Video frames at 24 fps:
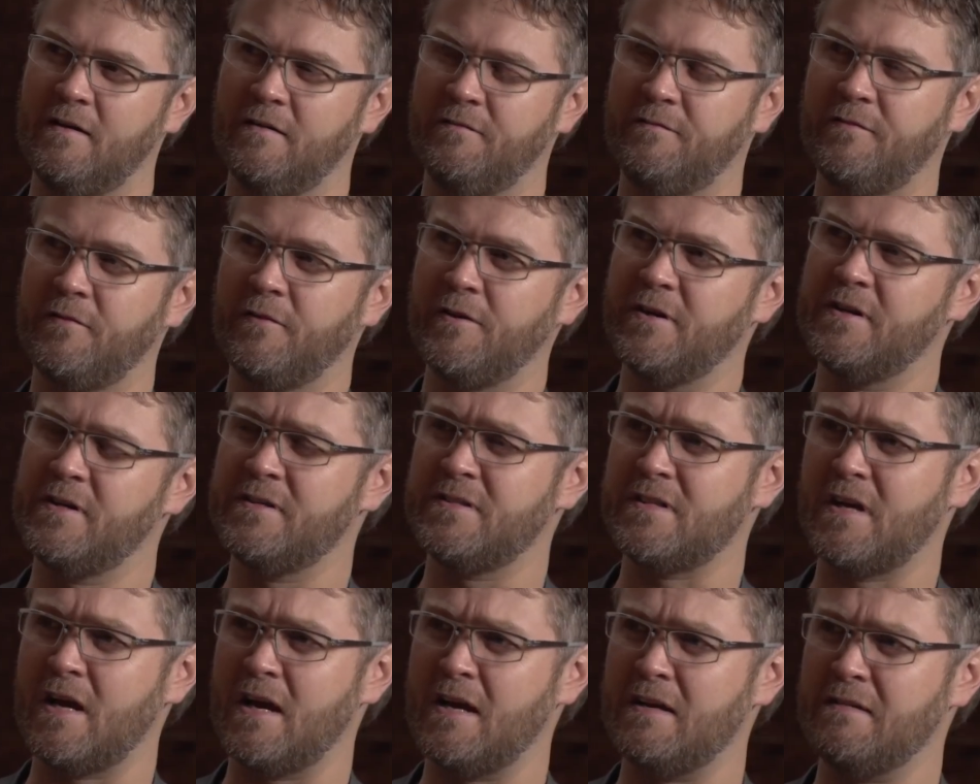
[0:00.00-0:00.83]
For a
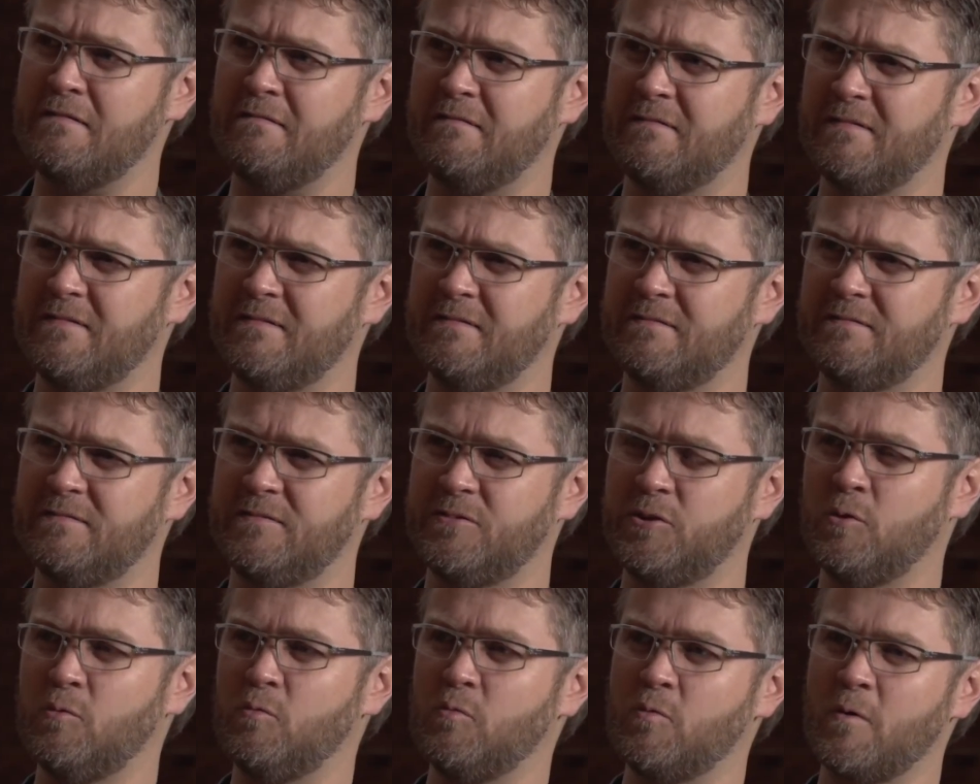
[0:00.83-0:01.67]
design
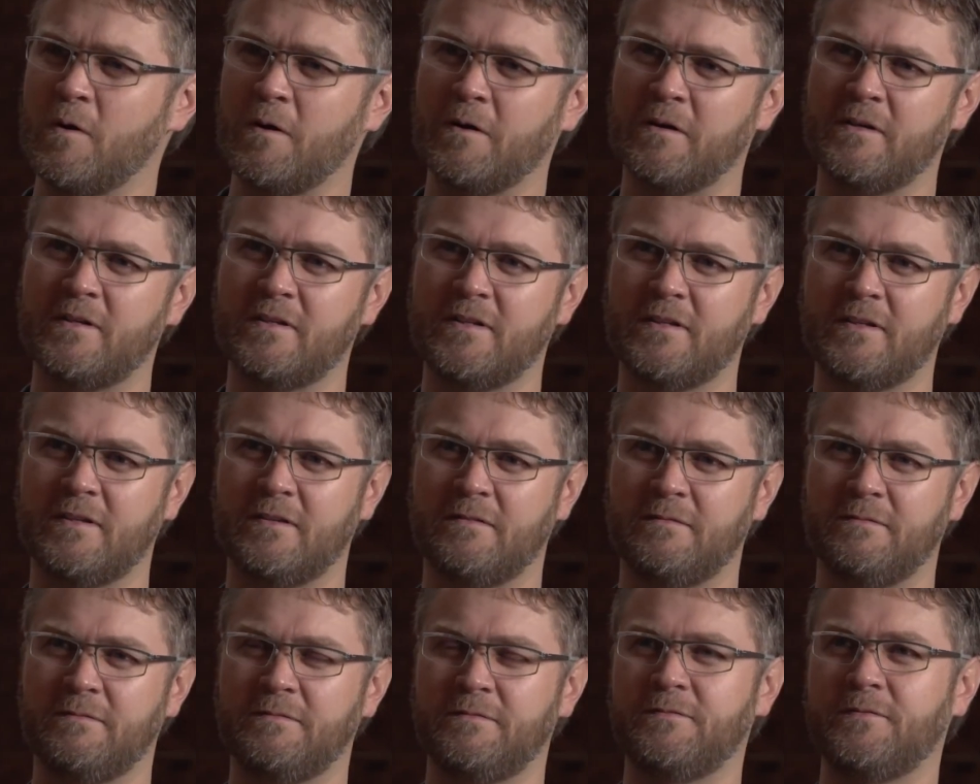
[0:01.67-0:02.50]
to work
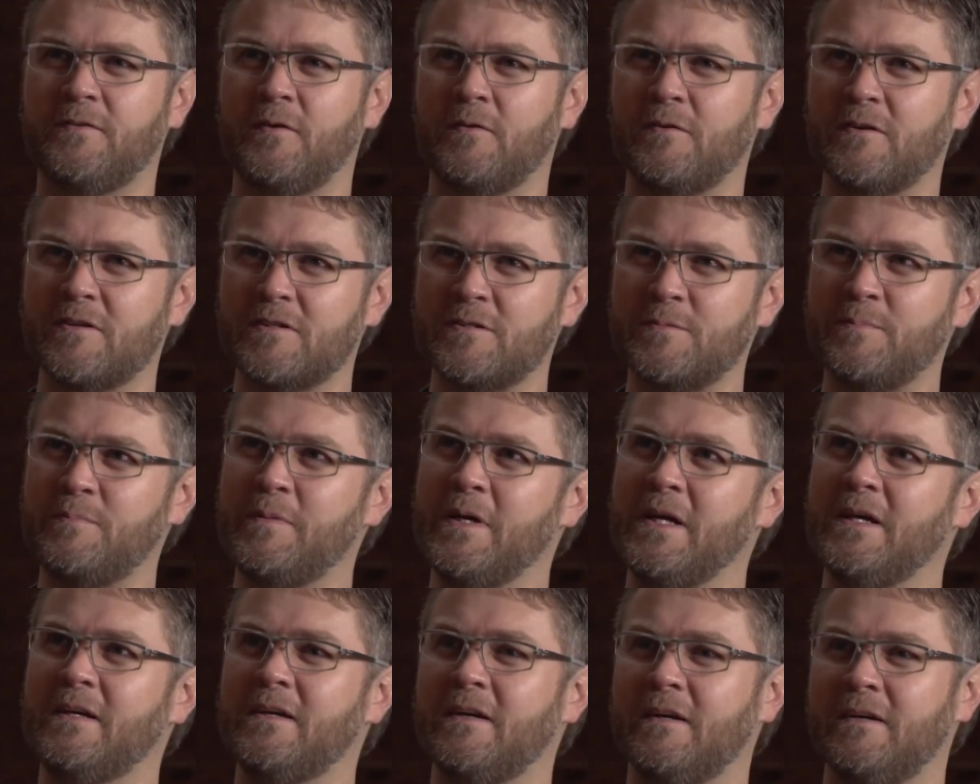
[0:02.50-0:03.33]
for a
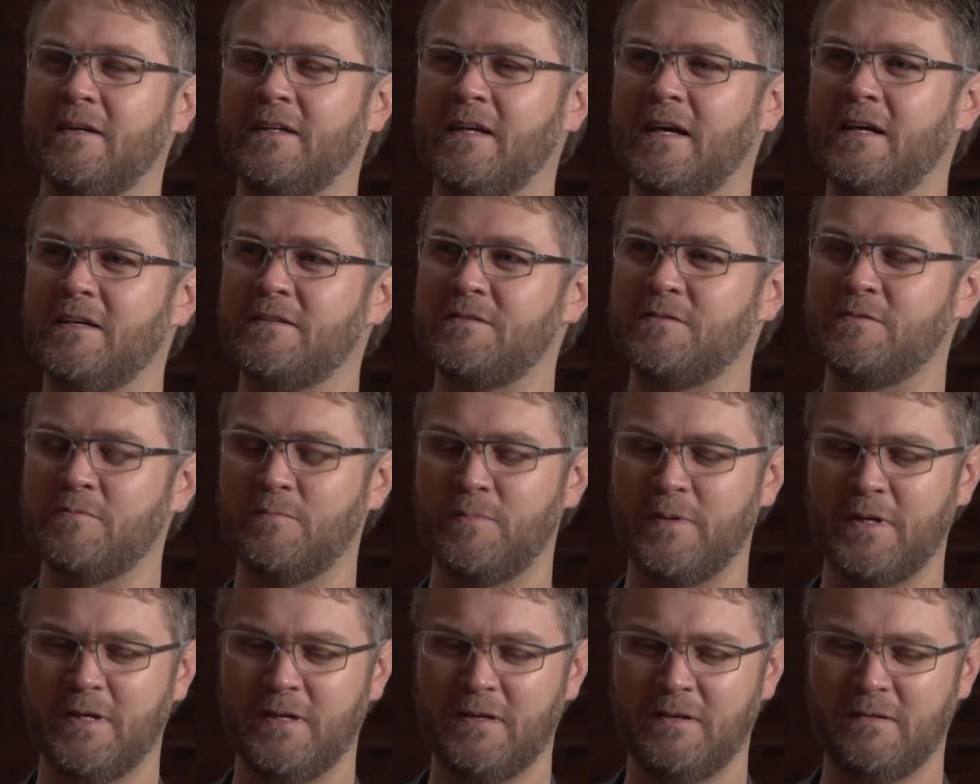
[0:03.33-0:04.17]
speaker, it has to
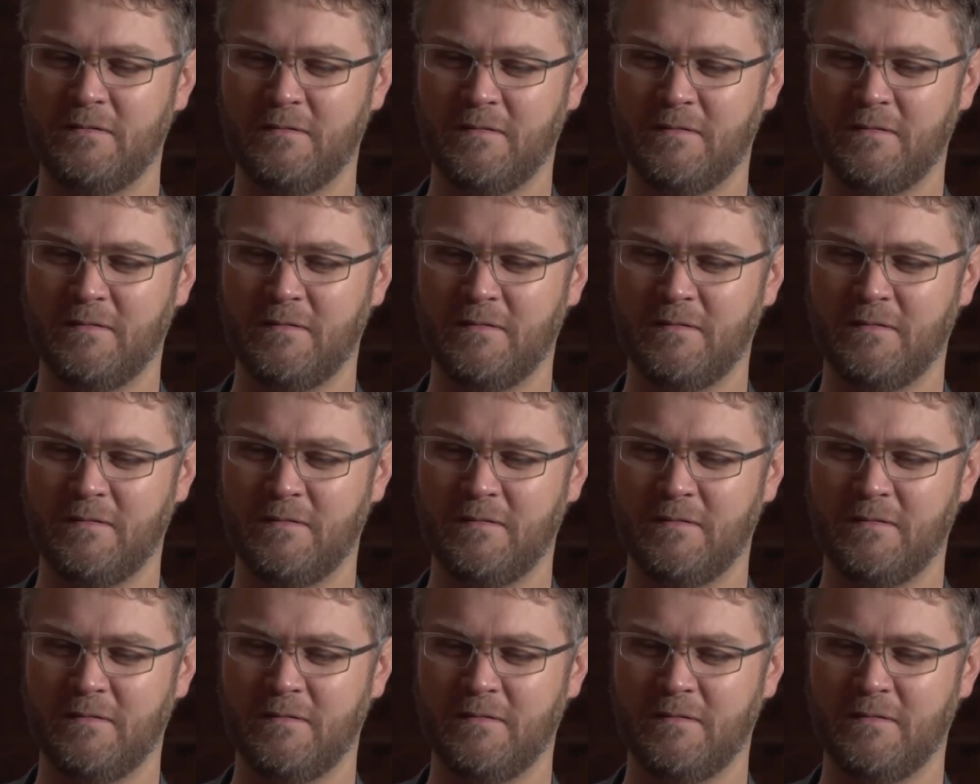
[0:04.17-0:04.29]
be,